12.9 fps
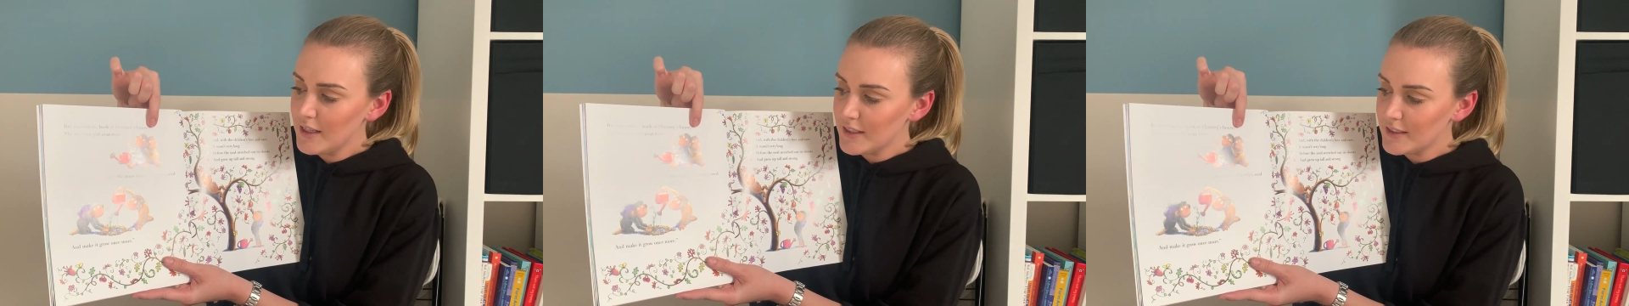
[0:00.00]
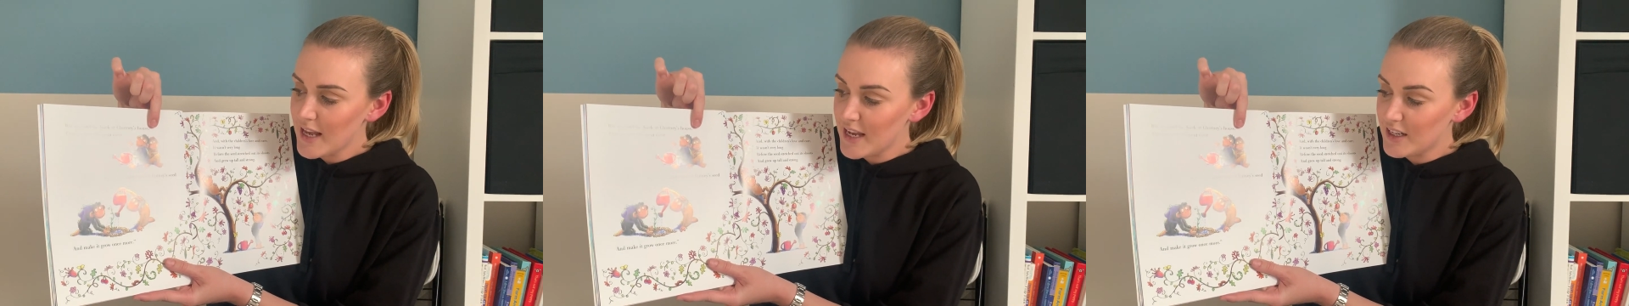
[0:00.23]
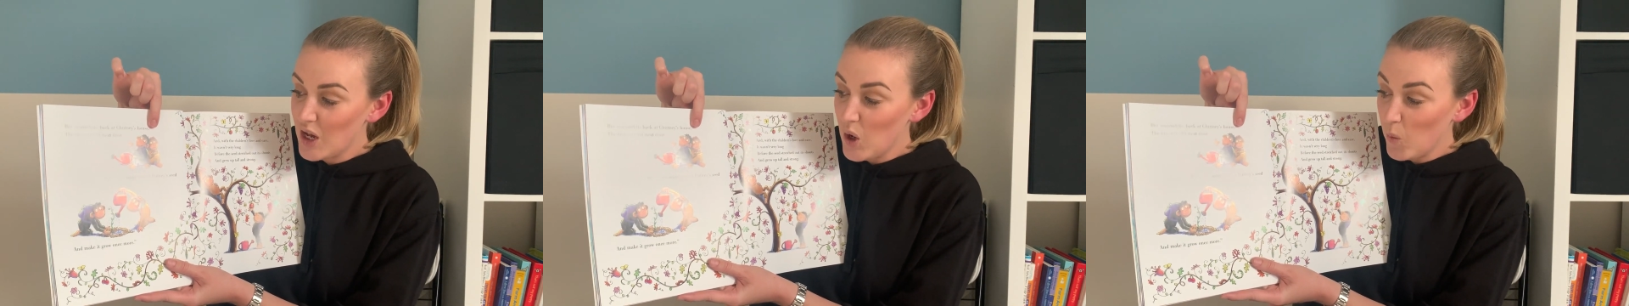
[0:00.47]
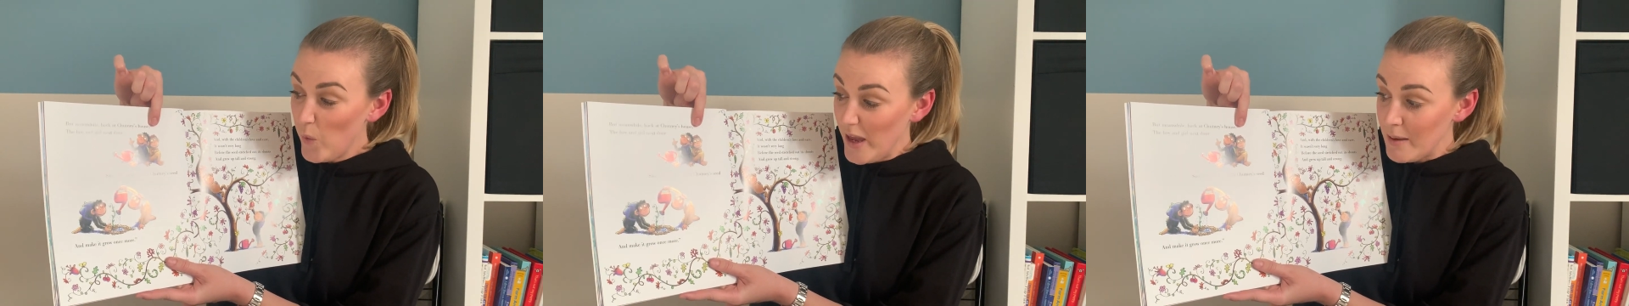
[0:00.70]
said,
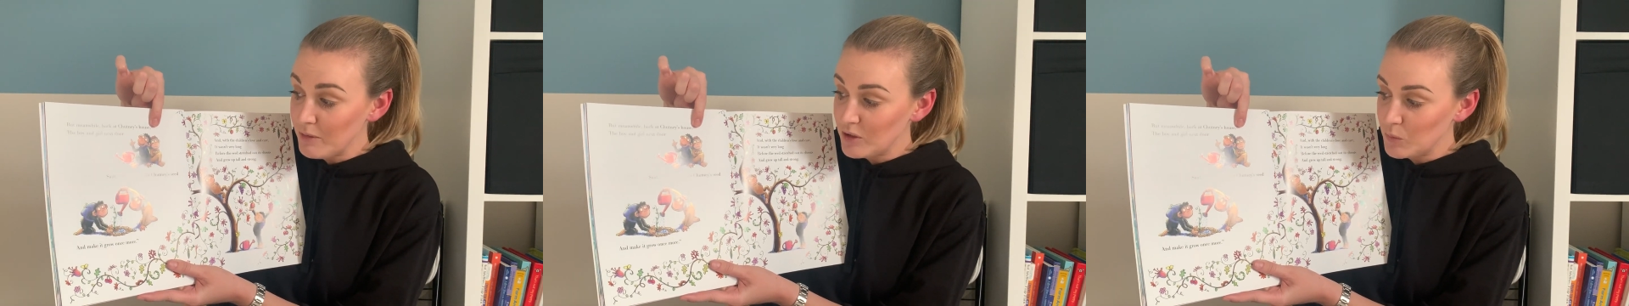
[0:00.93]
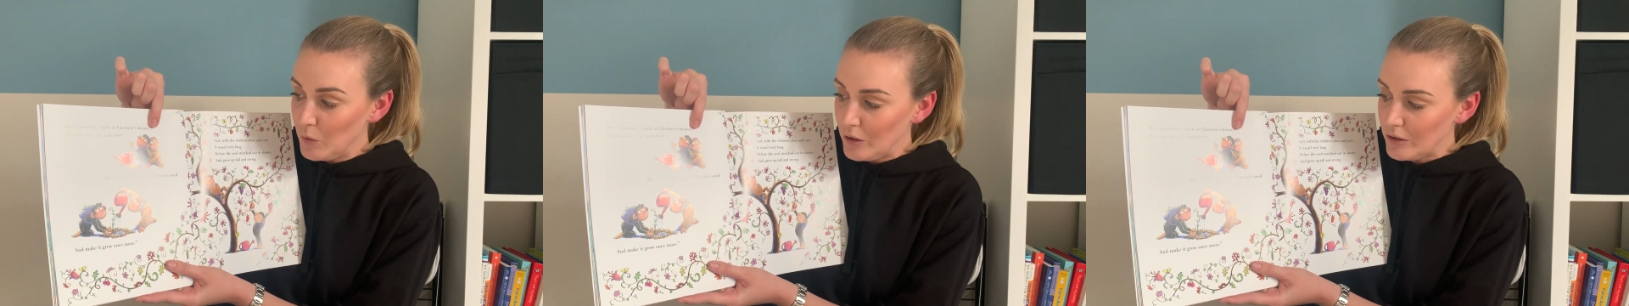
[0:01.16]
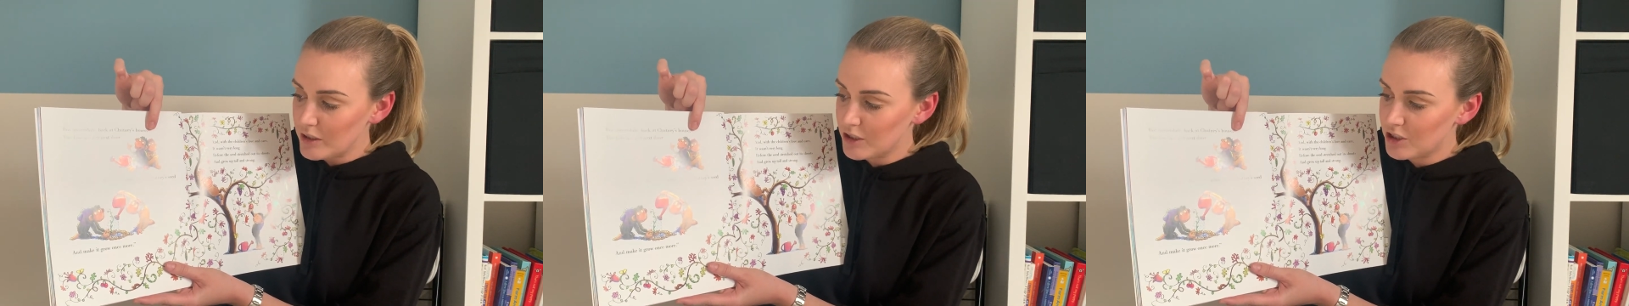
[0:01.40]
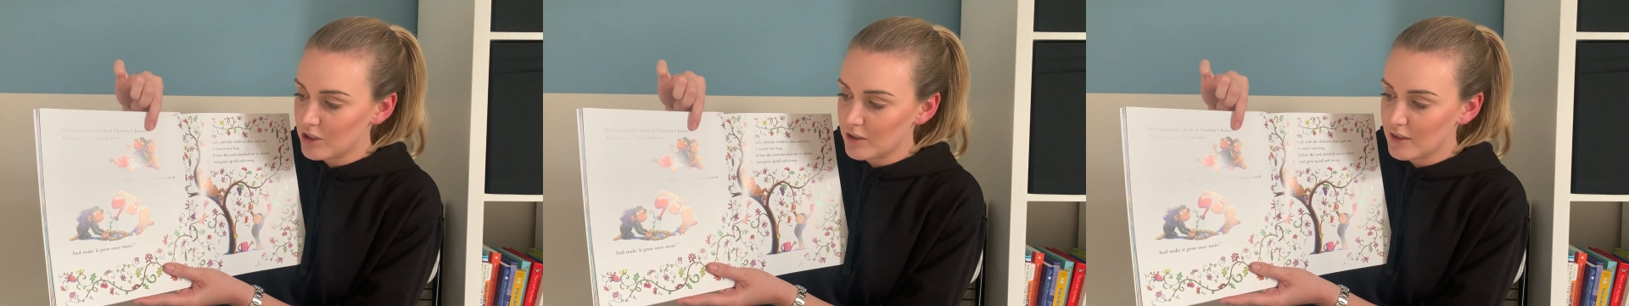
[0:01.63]
"We must water
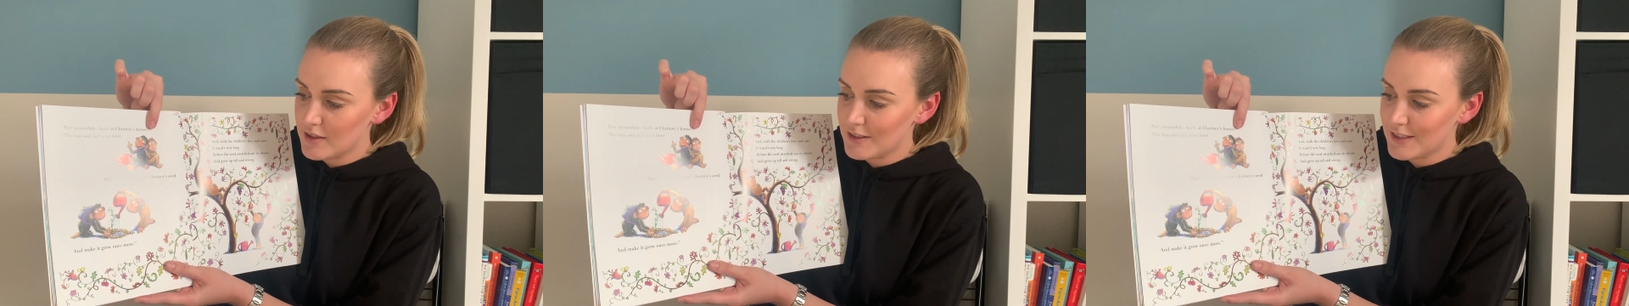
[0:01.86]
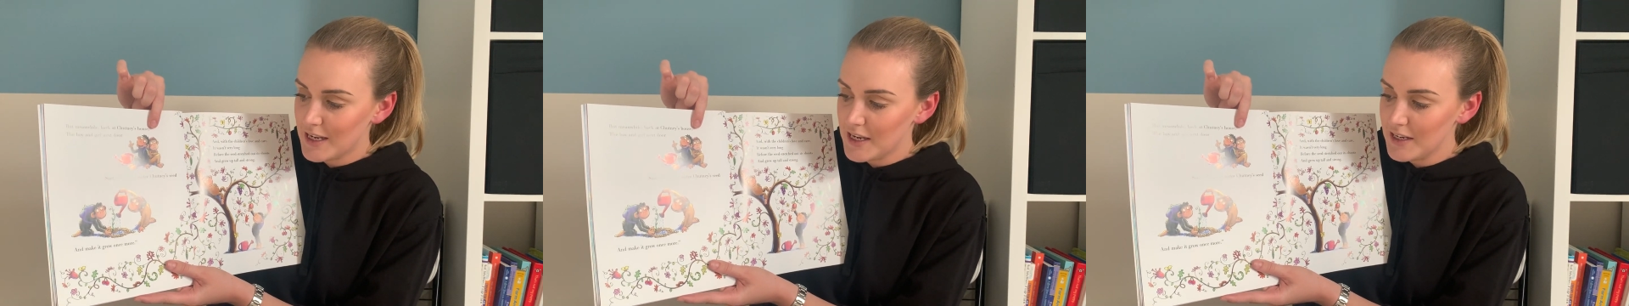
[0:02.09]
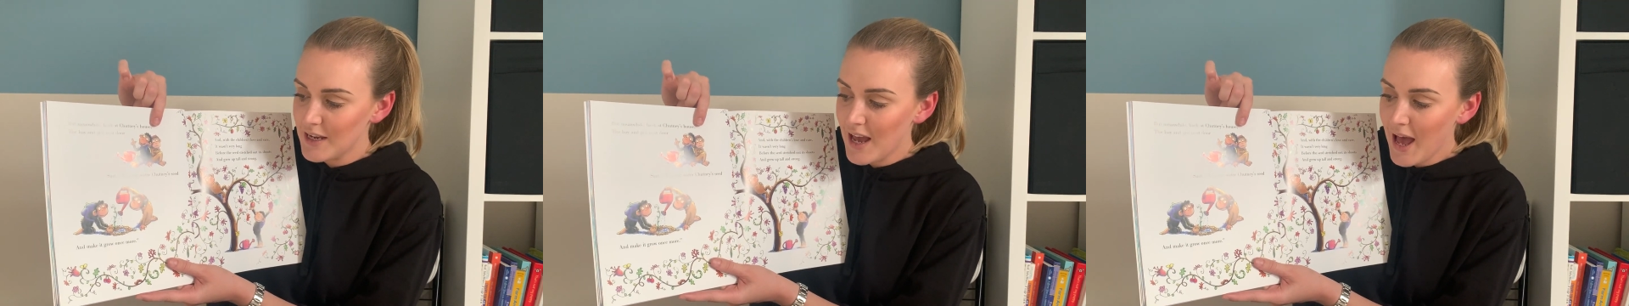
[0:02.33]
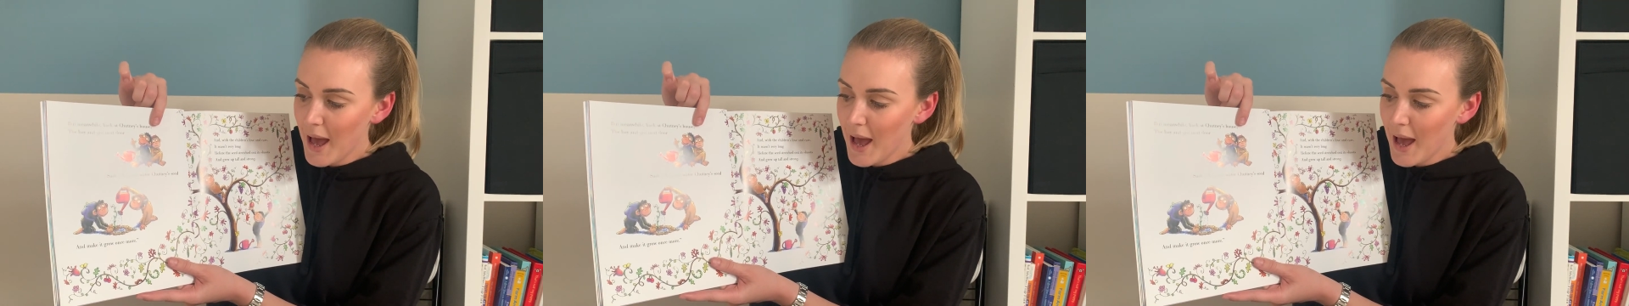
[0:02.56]
Chutney's seed